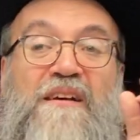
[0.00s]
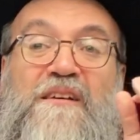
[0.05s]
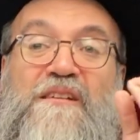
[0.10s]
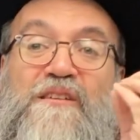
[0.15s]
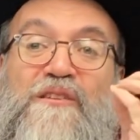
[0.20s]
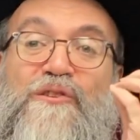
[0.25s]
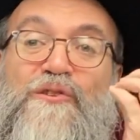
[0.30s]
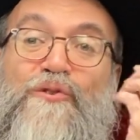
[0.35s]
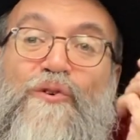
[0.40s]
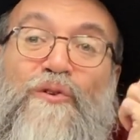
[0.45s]

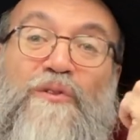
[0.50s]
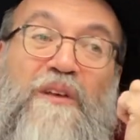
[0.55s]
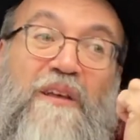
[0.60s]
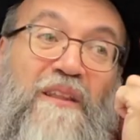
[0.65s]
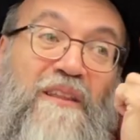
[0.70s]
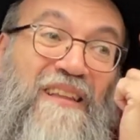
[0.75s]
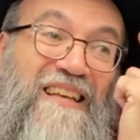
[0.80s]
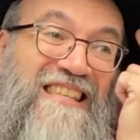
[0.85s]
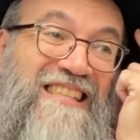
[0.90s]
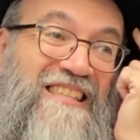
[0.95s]
So the
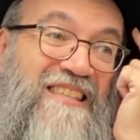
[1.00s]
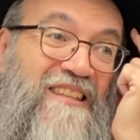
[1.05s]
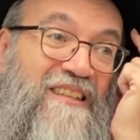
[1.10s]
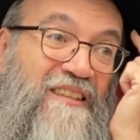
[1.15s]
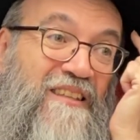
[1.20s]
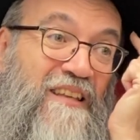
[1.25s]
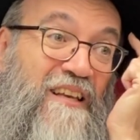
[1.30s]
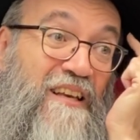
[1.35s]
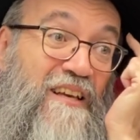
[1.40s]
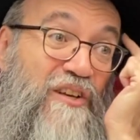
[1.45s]

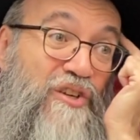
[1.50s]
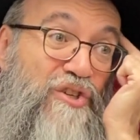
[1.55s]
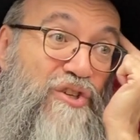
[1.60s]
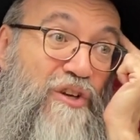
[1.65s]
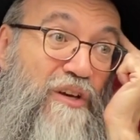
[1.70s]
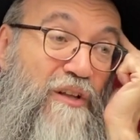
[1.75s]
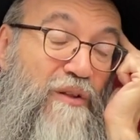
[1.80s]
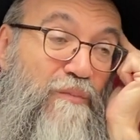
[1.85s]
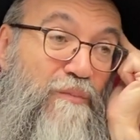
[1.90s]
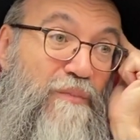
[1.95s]

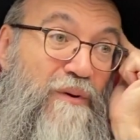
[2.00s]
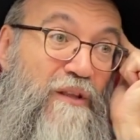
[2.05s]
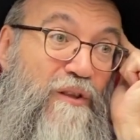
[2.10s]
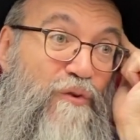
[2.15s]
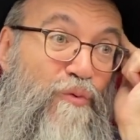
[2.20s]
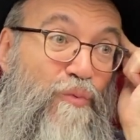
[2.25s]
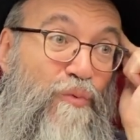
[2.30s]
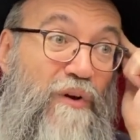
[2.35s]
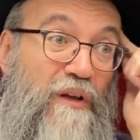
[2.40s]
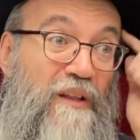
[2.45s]
distinction
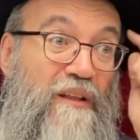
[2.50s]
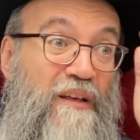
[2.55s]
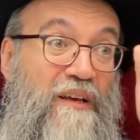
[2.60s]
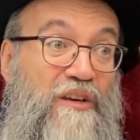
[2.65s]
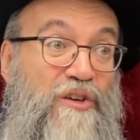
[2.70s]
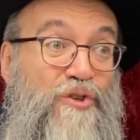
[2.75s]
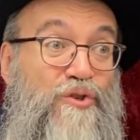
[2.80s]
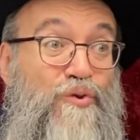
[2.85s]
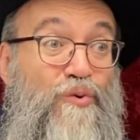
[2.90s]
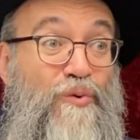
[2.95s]
between
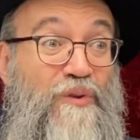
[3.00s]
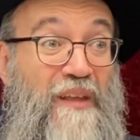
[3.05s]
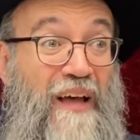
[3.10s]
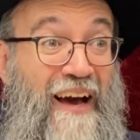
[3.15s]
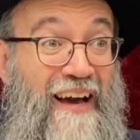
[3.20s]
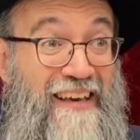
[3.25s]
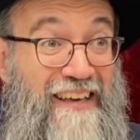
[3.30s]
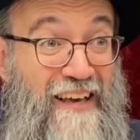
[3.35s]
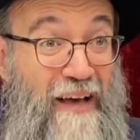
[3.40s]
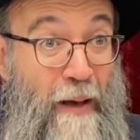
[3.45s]
Reshut
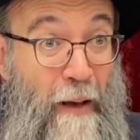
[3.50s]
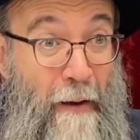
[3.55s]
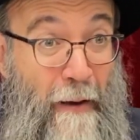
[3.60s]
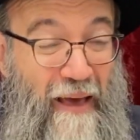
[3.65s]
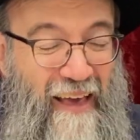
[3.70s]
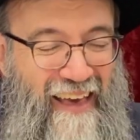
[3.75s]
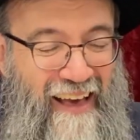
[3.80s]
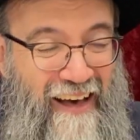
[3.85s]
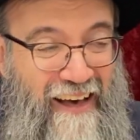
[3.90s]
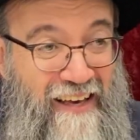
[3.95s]

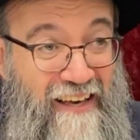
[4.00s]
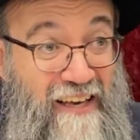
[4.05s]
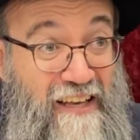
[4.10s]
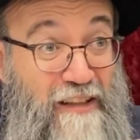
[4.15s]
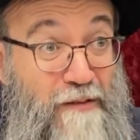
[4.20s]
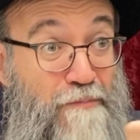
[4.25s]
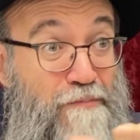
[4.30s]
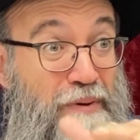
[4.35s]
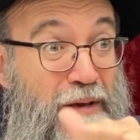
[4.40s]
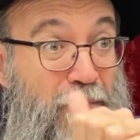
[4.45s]

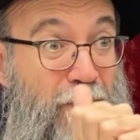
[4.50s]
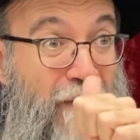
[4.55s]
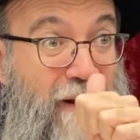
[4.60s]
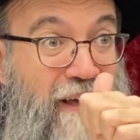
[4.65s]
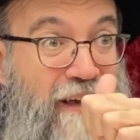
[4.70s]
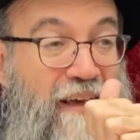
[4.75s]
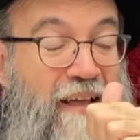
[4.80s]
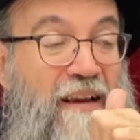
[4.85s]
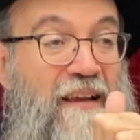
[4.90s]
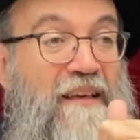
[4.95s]
HaYechid
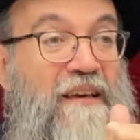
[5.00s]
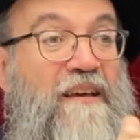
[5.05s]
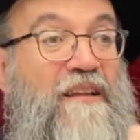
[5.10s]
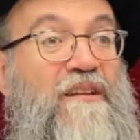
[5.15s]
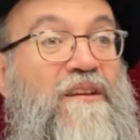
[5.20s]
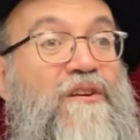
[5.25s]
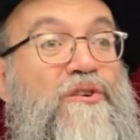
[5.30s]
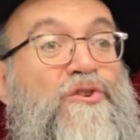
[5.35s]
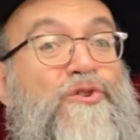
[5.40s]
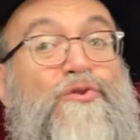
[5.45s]
biblically and
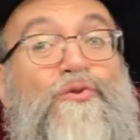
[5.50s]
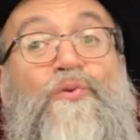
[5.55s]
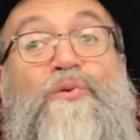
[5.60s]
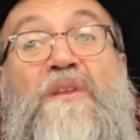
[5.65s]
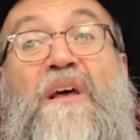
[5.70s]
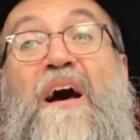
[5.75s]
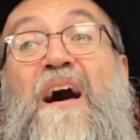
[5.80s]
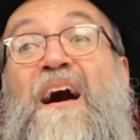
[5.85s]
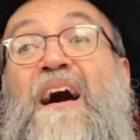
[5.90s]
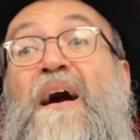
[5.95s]
Reshut
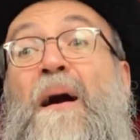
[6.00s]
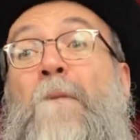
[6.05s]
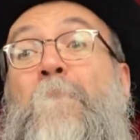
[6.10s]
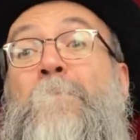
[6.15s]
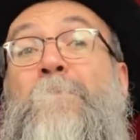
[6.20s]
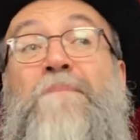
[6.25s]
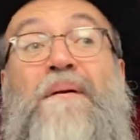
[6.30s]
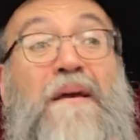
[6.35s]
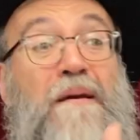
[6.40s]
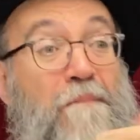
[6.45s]

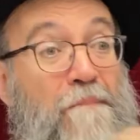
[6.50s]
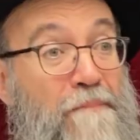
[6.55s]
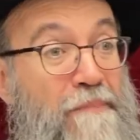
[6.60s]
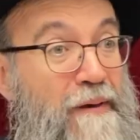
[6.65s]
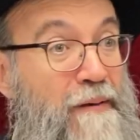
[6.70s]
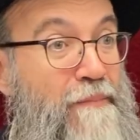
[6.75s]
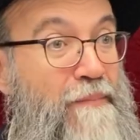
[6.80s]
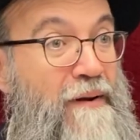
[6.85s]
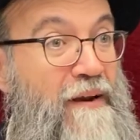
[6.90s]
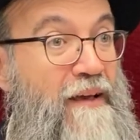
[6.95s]
HaRabim
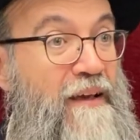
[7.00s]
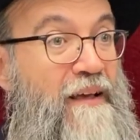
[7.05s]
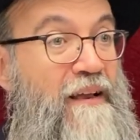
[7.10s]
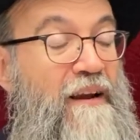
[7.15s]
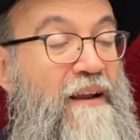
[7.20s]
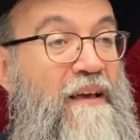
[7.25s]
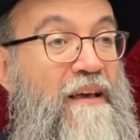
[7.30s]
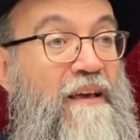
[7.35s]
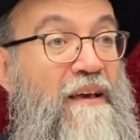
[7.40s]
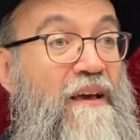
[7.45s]

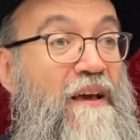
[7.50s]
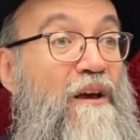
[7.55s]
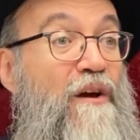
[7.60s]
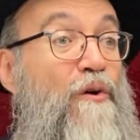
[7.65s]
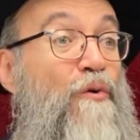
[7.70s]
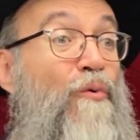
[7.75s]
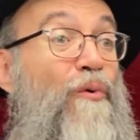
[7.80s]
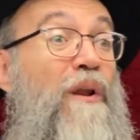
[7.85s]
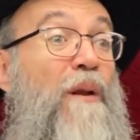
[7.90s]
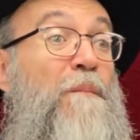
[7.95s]
biblically
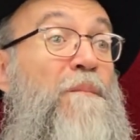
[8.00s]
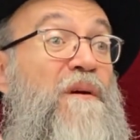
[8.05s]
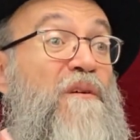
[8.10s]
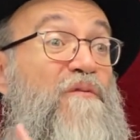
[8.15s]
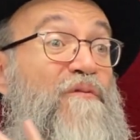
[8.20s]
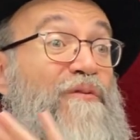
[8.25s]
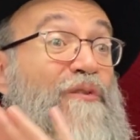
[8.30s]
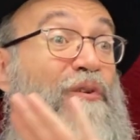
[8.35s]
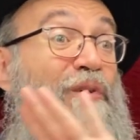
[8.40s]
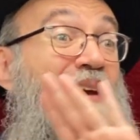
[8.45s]
will be
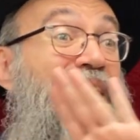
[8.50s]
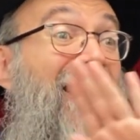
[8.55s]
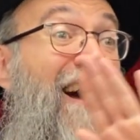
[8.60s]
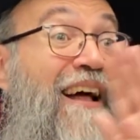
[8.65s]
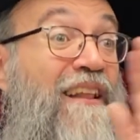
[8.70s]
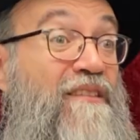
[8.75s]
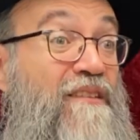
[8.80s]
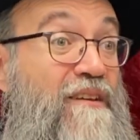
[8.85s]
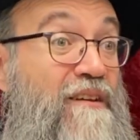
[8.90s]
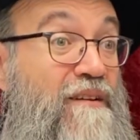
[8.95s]

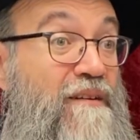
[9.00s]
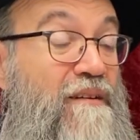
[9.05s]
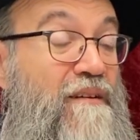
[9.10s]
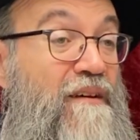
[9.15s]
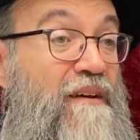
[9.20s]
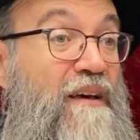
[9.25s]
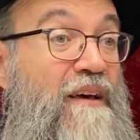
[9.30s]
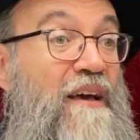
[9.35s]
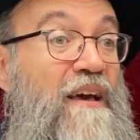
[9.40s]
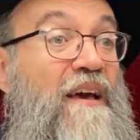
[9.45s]
forgotten,
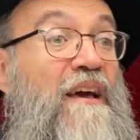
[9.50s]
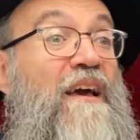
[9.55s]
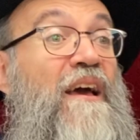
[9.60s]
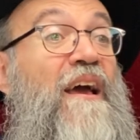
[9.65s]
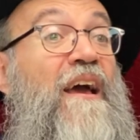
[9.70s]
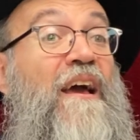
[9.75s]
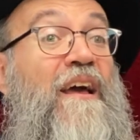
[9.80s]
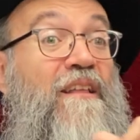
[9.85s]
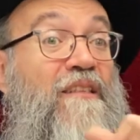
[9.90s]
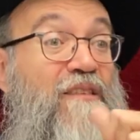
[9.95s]

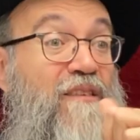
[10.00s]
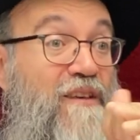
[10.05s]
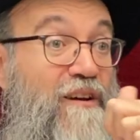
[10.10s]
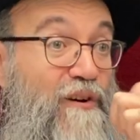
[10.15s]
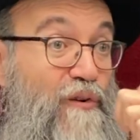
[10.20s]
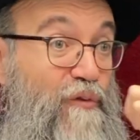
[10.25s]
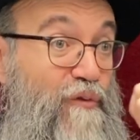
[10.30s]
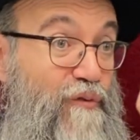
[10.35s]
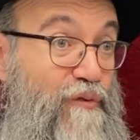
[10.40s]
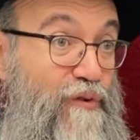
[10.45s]
and
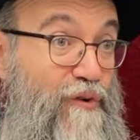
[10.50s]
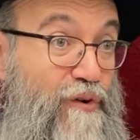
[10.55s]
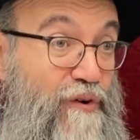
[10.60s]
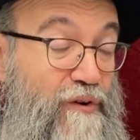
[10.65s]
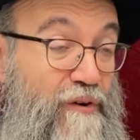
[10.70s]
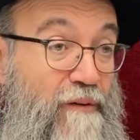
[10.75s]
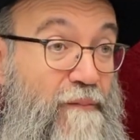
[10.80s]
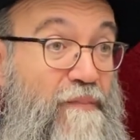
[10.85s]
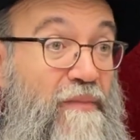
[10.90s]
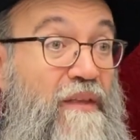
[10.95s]

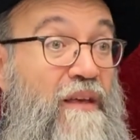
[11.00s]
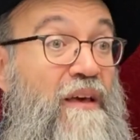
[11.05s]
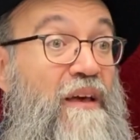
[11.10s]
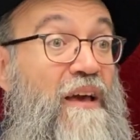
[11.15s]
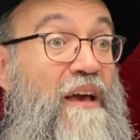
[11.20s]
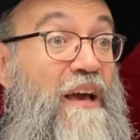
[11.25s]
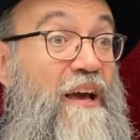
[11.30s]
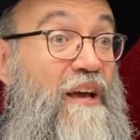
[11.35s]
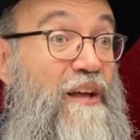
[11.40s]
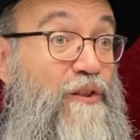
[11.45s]
therefore
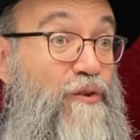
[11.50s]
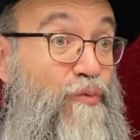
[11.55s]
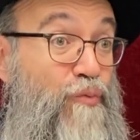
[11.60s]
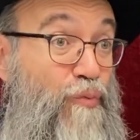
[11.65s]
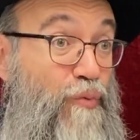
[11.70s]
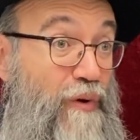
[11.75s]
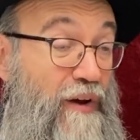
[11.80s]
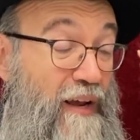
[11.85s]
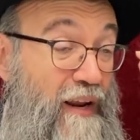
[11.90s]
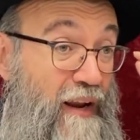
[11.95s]
it
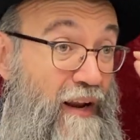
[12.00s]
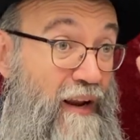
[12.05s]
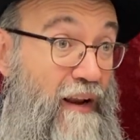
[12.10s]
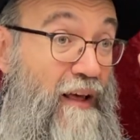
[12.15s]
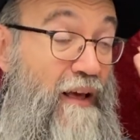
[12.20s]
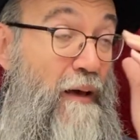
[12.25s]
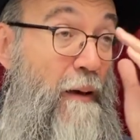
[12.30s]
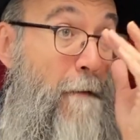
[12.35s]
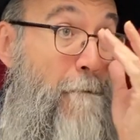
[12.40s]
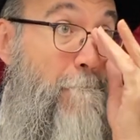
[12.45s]
will
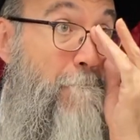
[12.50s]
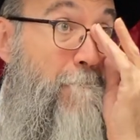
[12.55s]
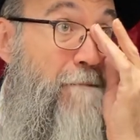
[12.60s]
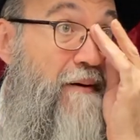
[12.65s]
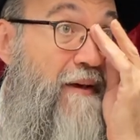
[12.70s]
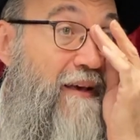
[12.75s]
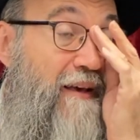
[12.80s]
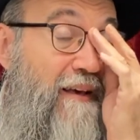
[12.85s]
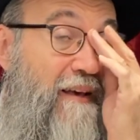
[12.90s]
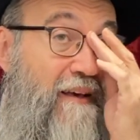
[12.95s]

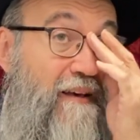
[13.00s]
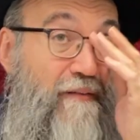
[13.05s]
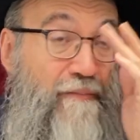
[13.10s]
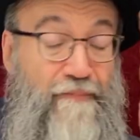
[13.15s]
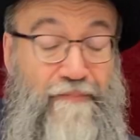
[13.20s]
be